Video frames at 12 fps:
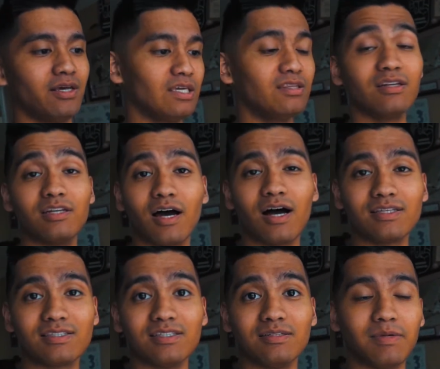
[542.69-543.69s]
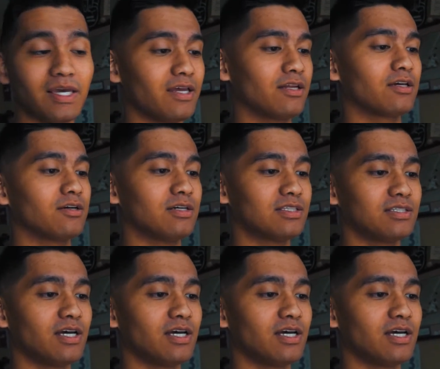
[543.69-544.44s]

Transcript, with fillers: Ethan Dodson, man, good's